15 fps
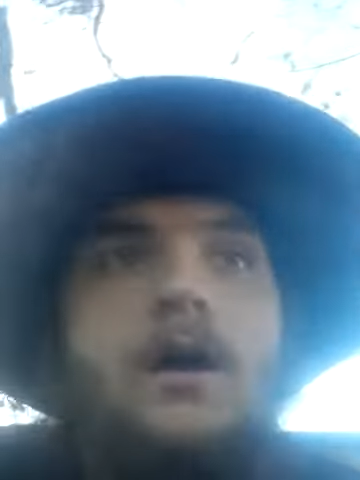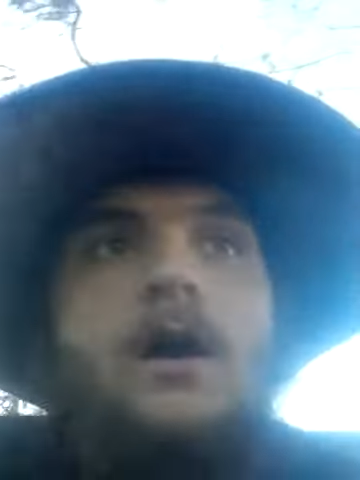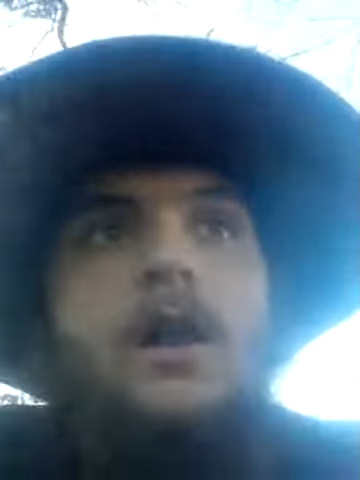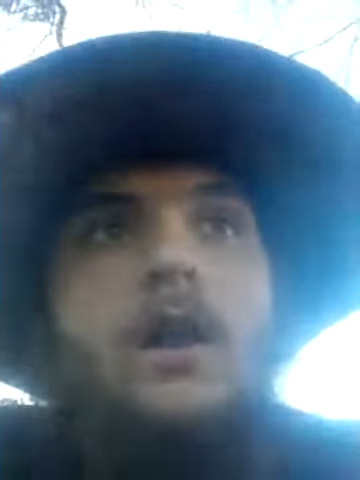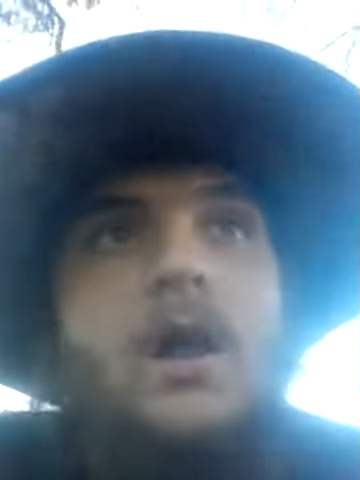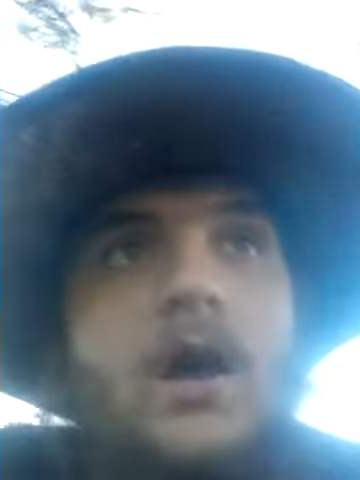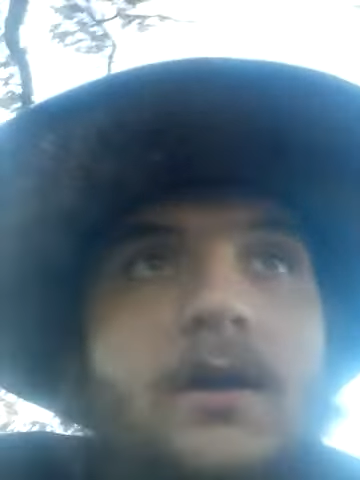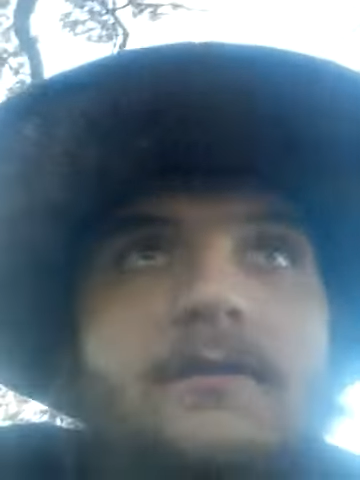a
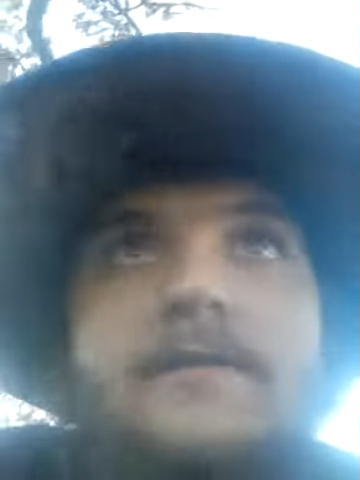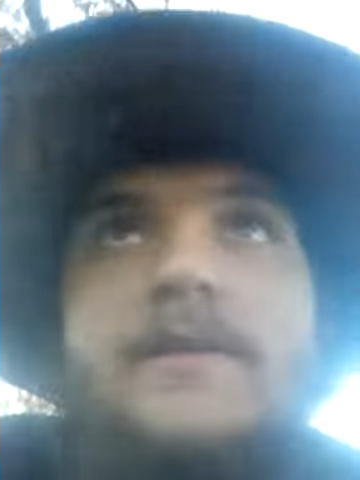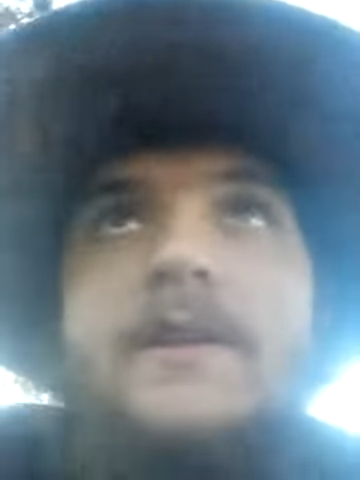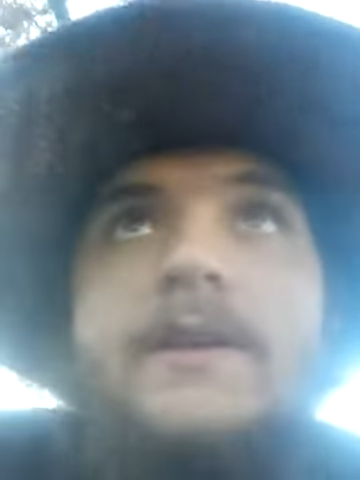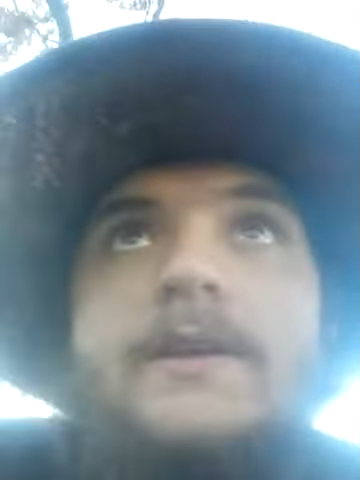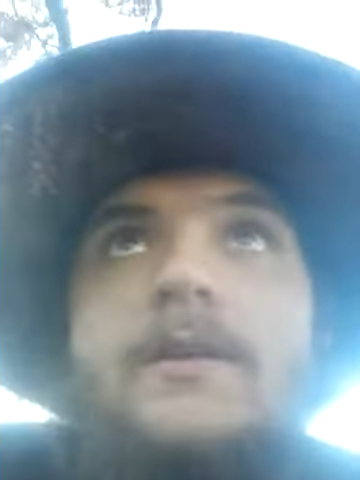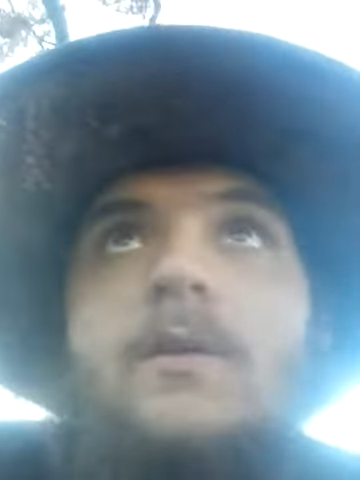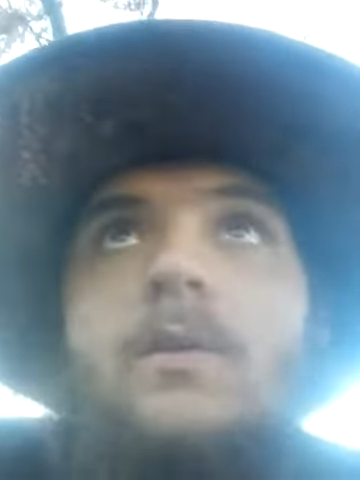lot of
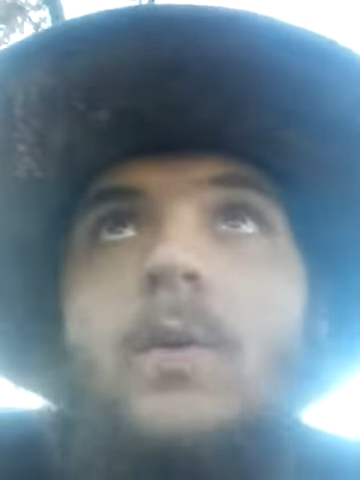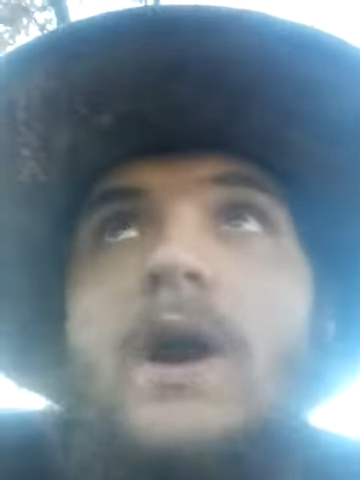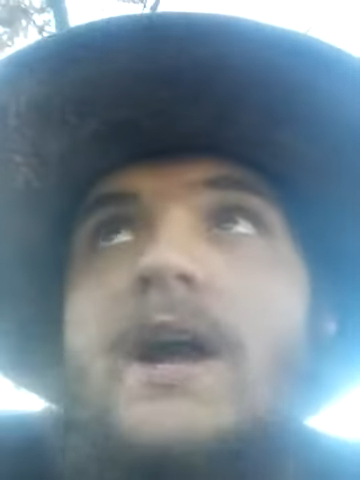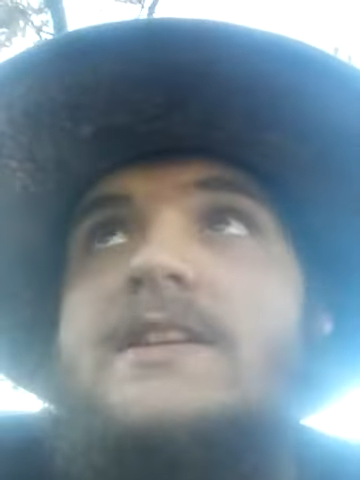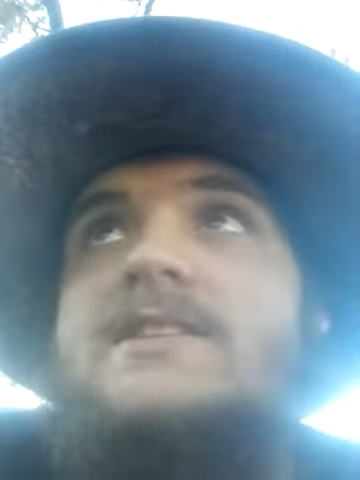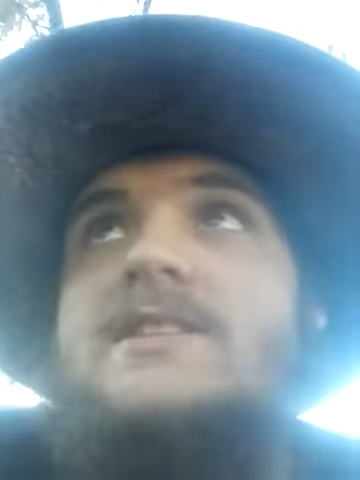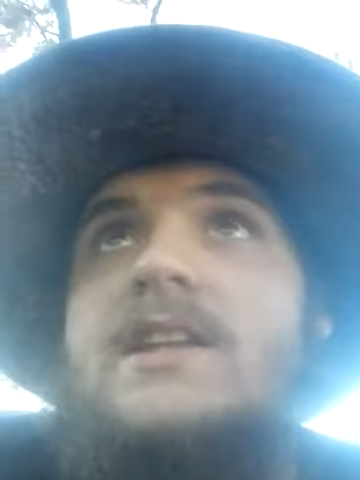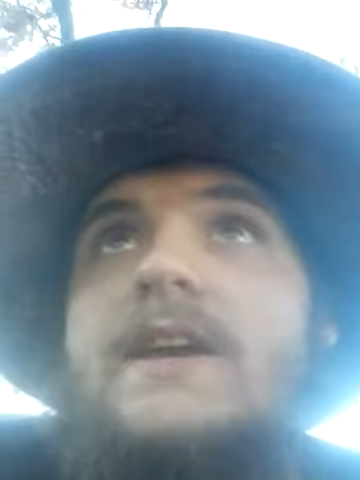the
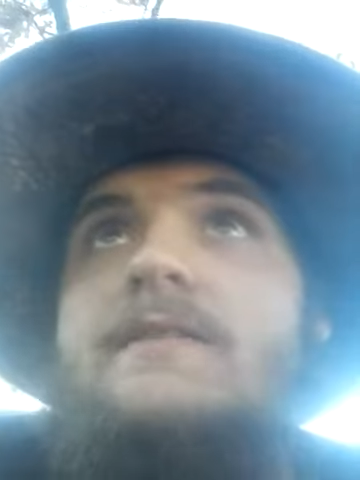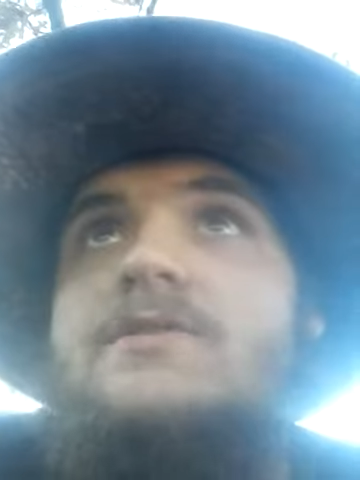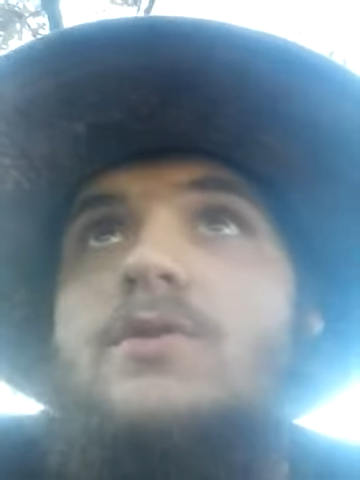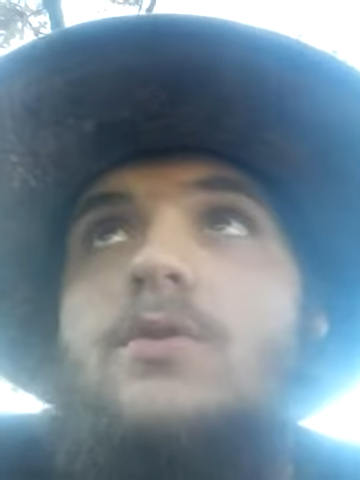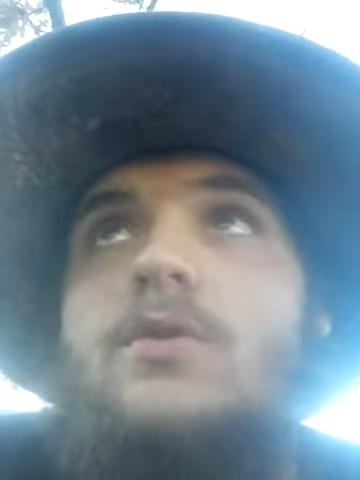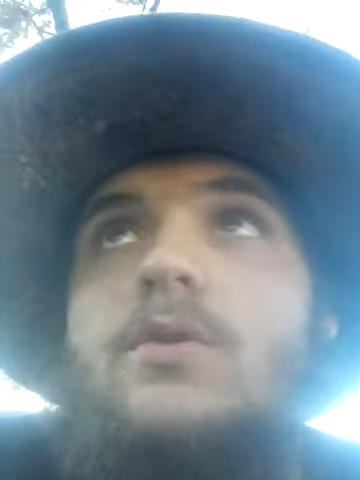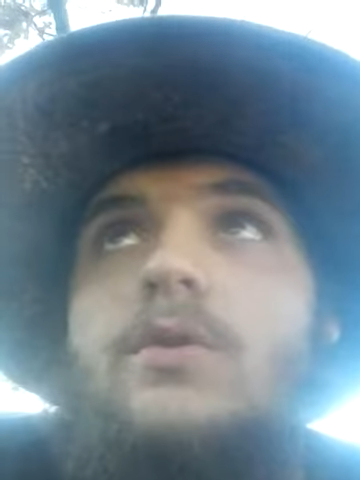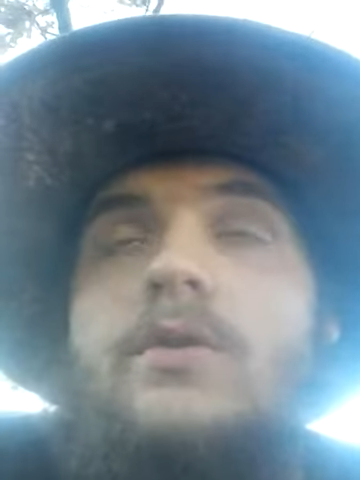white slaves,
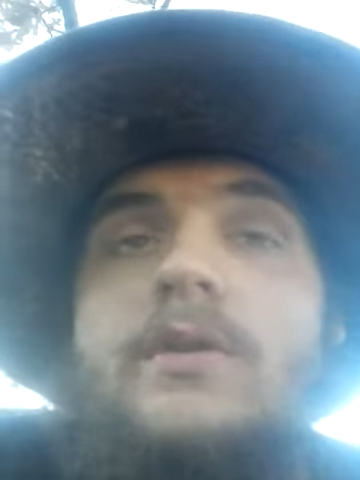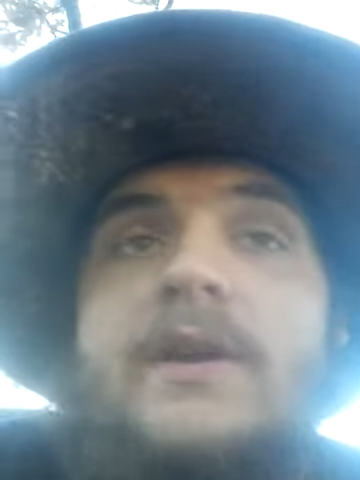or